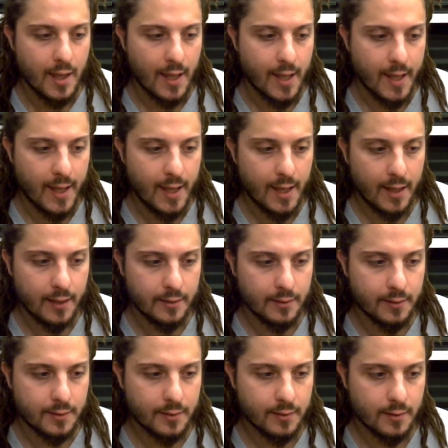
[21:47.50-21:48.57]

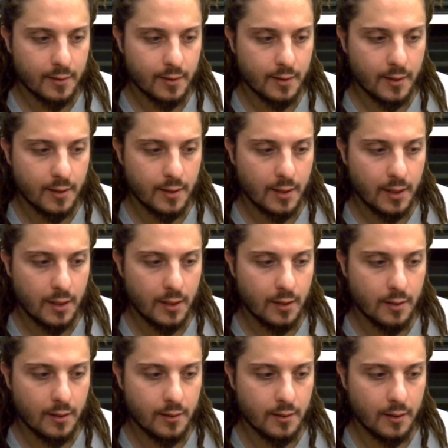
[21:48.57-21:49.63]
And
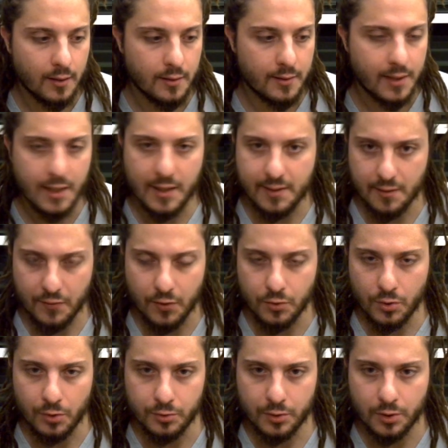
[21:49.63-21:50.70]
that is if you
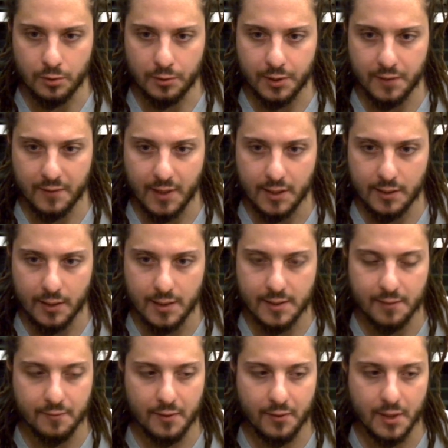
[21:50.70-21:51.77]
don't cultivate.
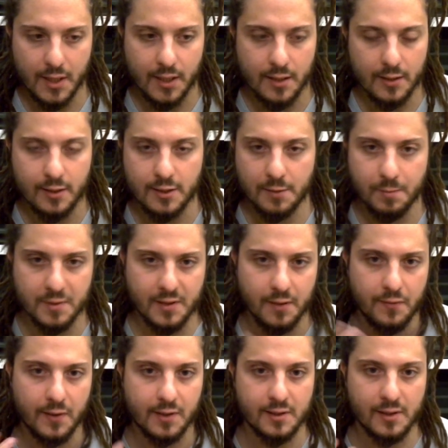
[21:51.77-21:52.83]
It's a very
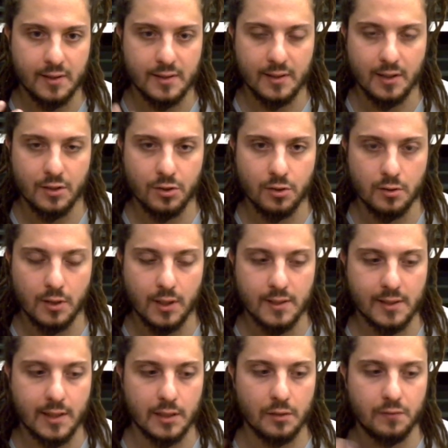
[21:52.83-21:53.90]
specific sensation.
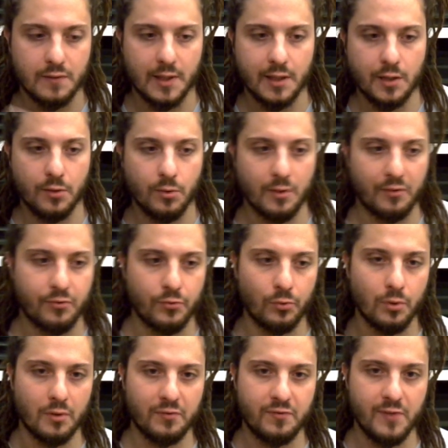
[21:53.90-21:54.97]
It's kind of like you are
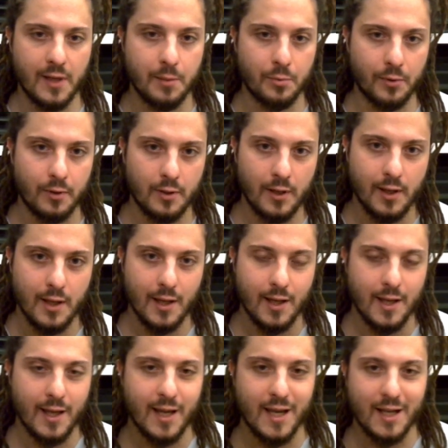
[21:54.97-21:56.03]
full of vapor,
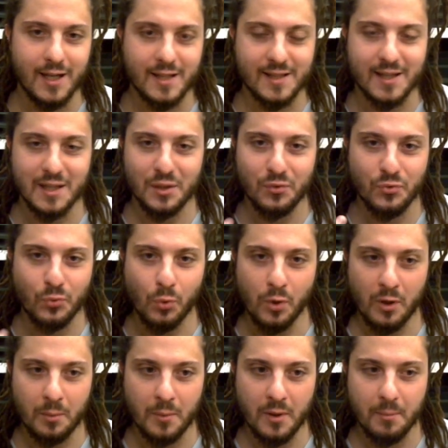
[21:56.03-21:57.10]
and it's kind of
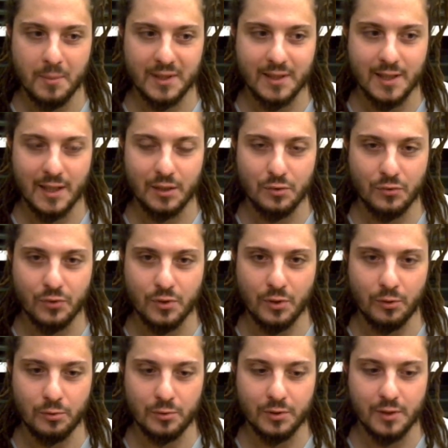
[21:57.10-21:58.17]
warm but kind of
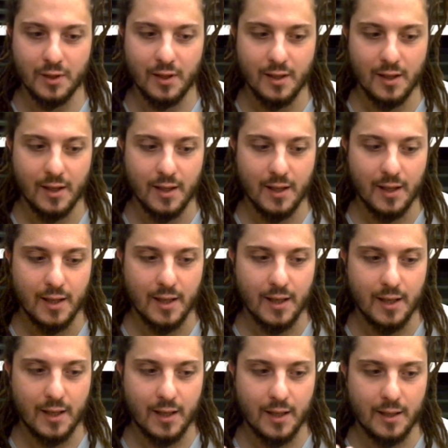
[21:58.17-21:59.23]
cold,
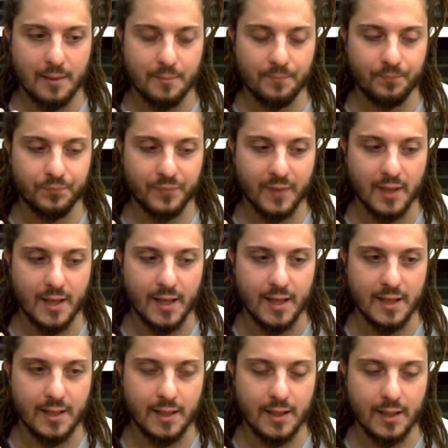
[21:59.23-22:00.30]
and
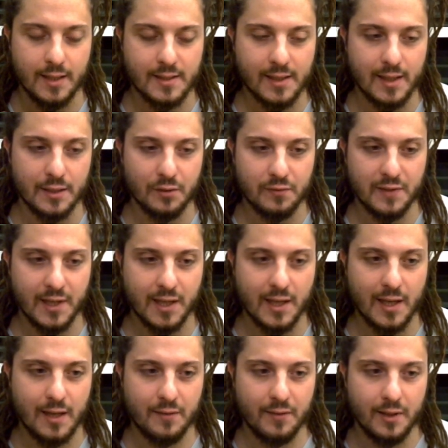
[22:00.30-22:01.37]
it's kind of like
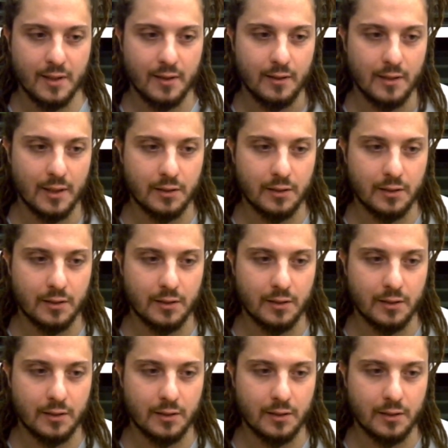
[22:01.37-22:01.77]
having